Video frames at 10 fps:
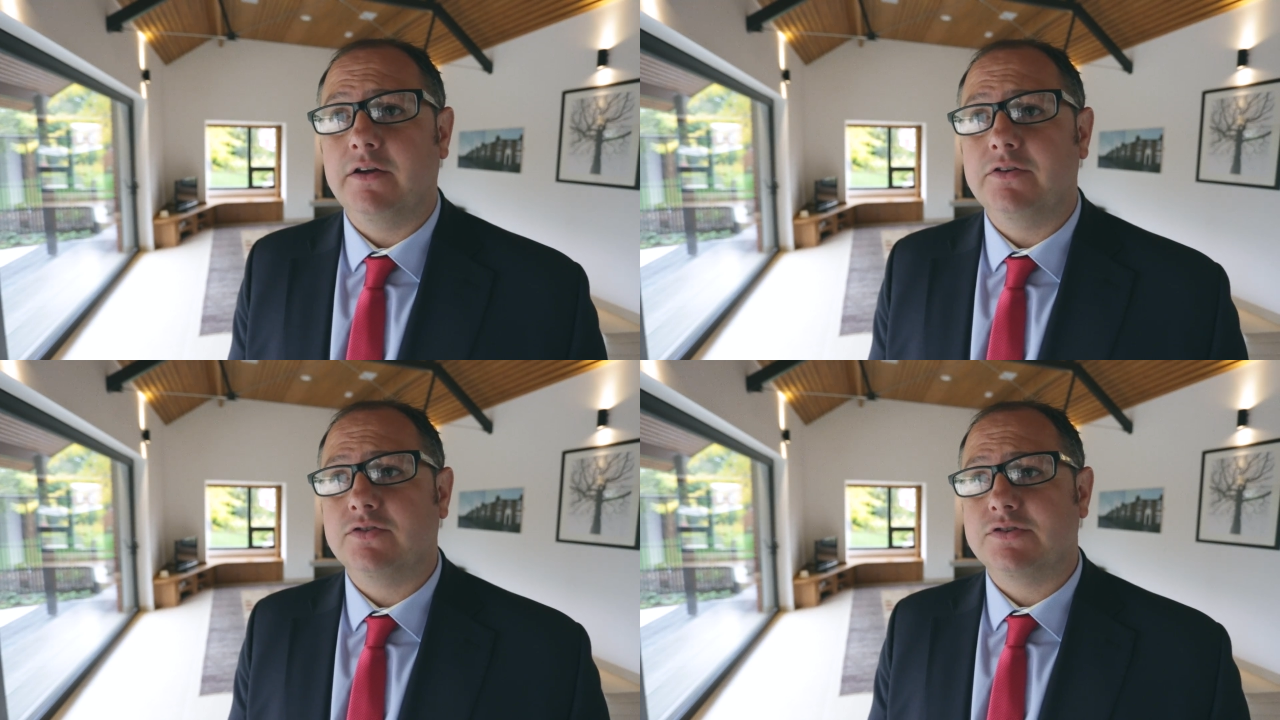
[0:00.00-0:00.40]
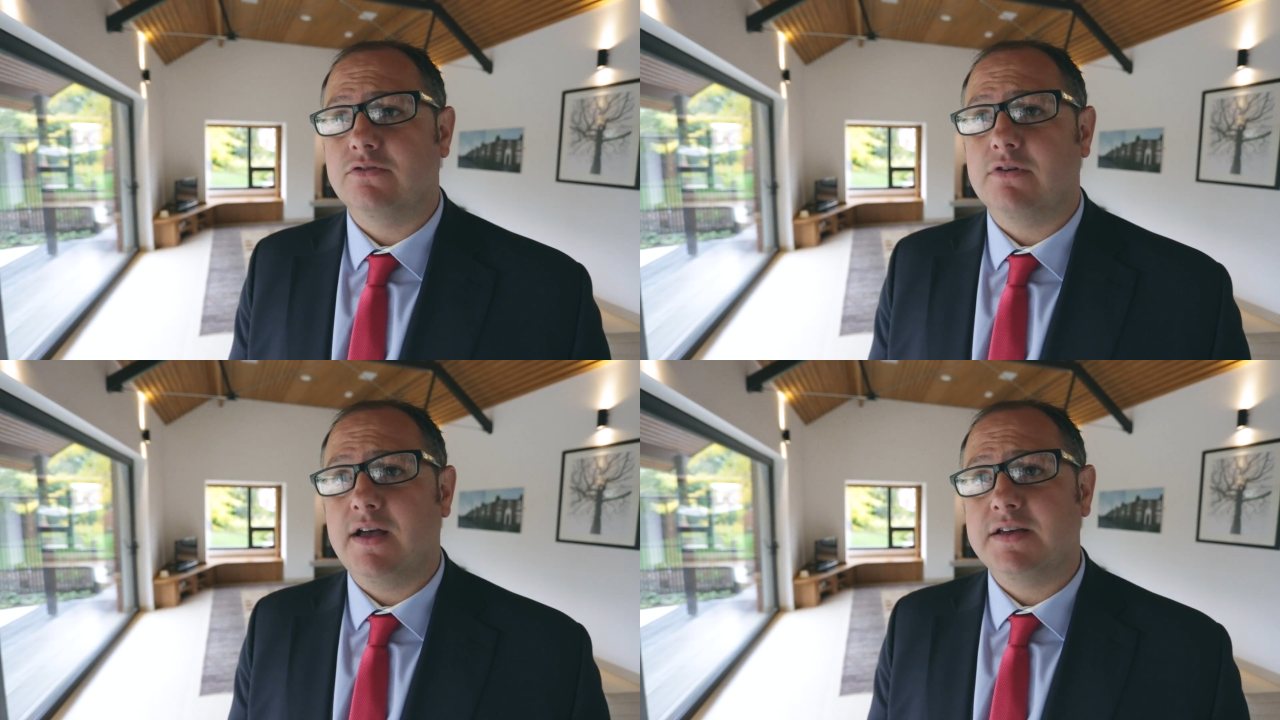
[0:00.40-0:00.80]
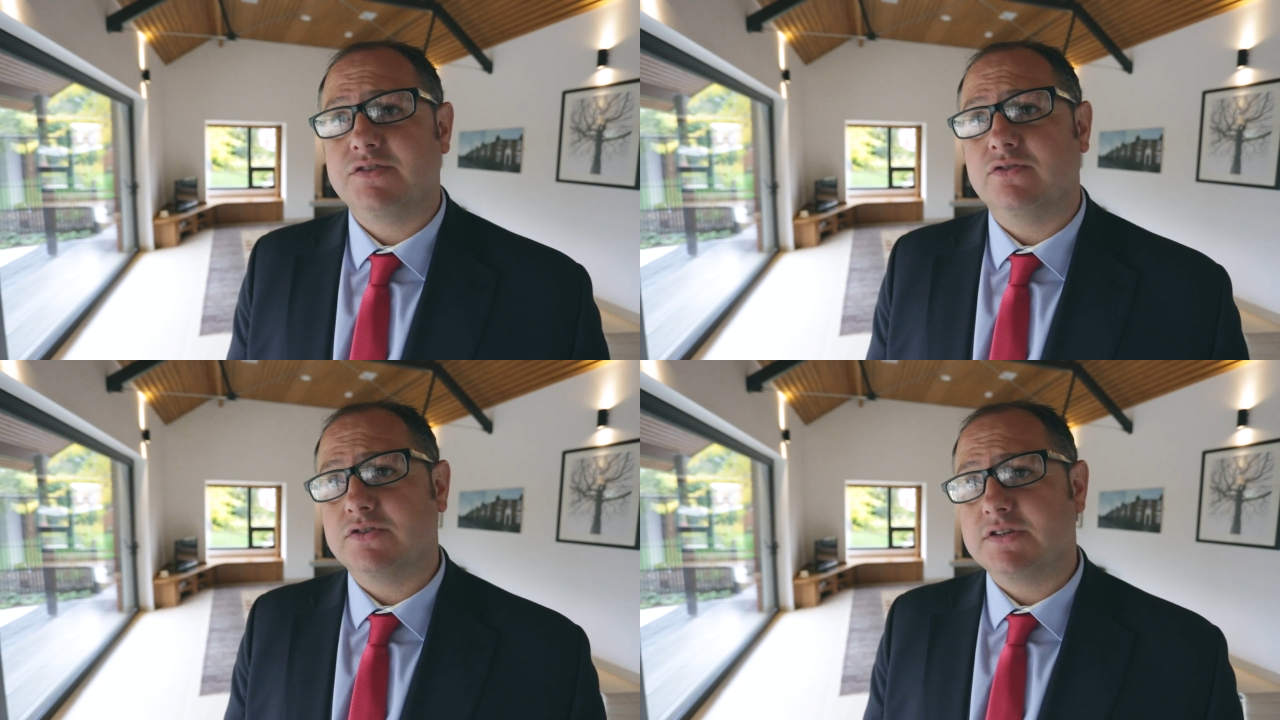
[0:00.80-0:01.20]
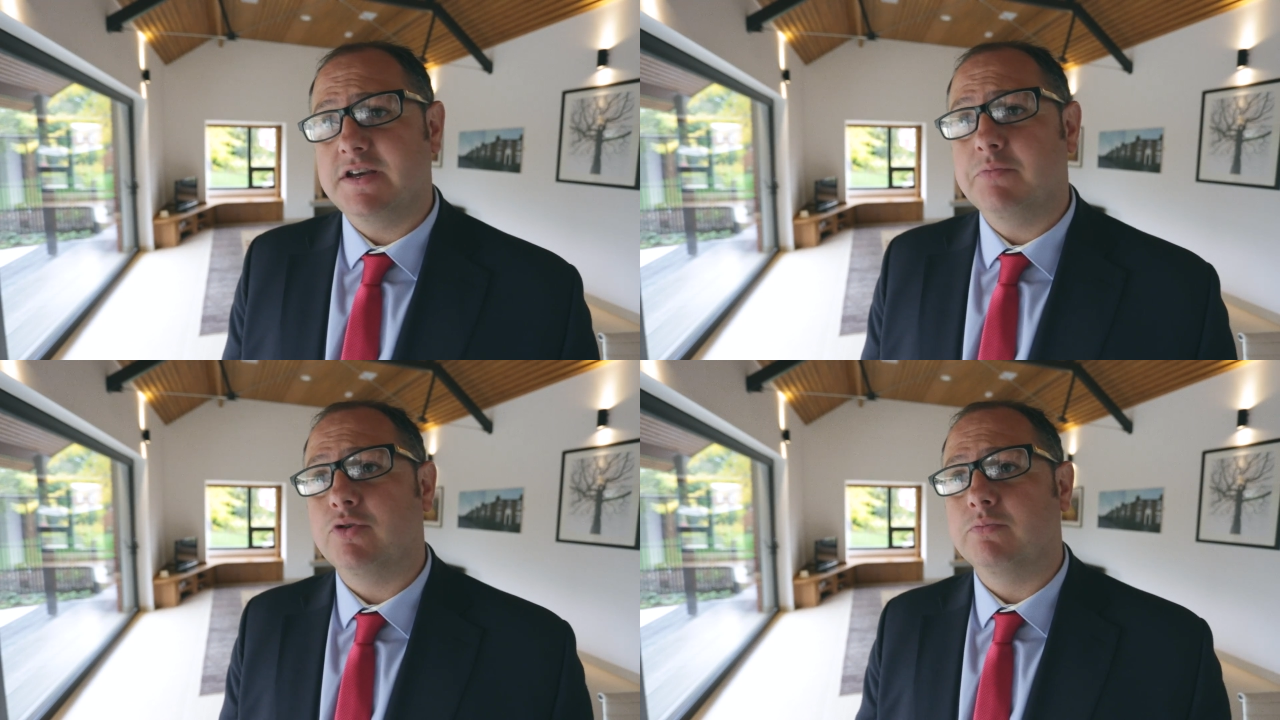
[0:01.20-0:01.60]
and also air source
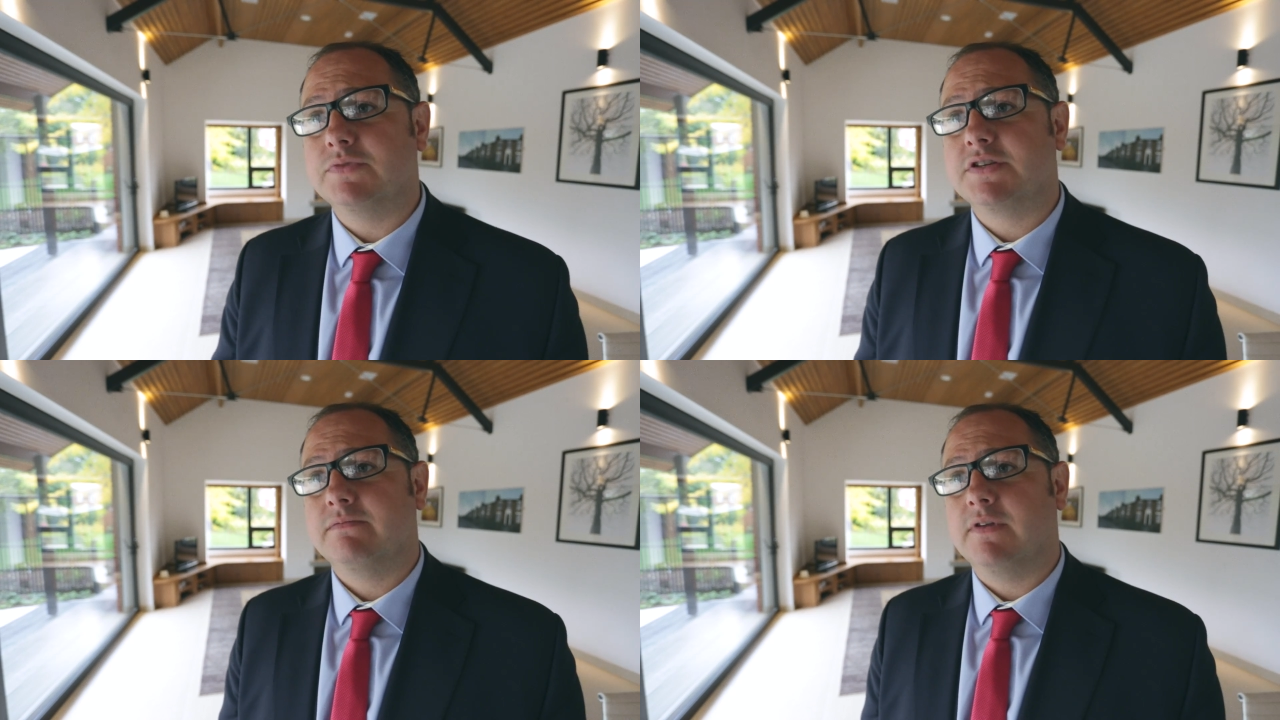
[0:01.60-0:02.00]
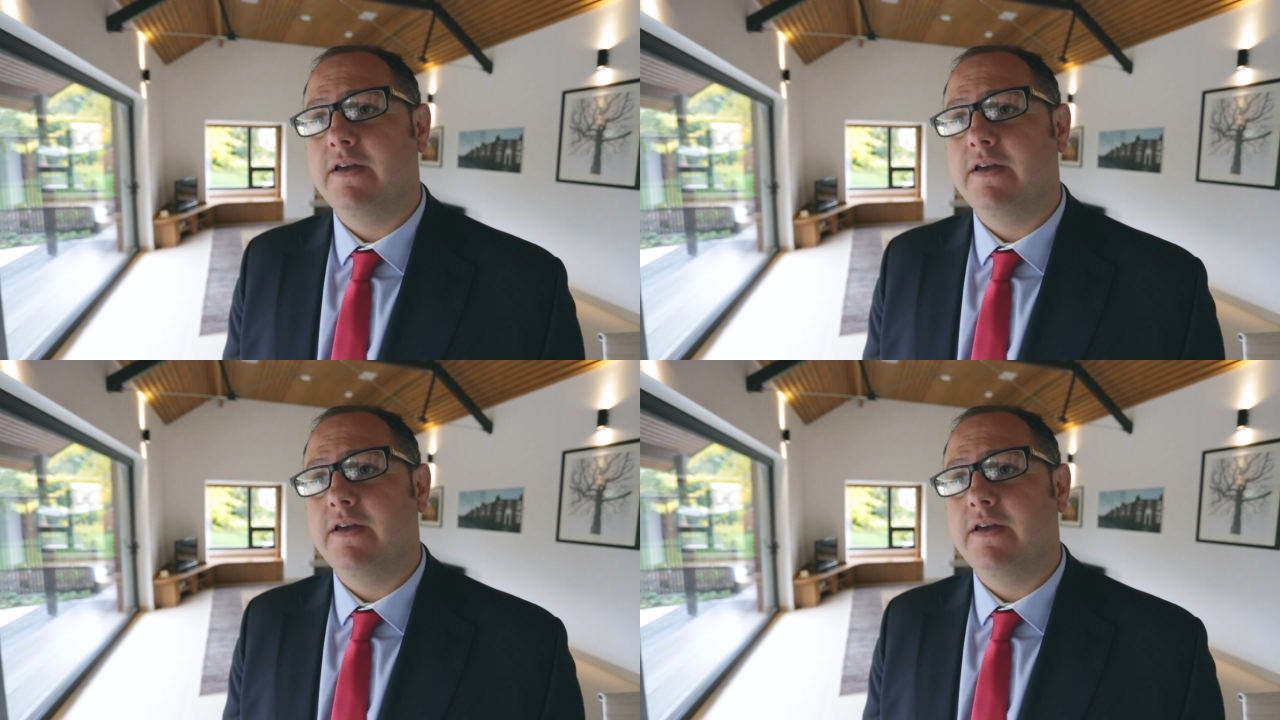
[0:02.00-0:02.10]
heat pumps,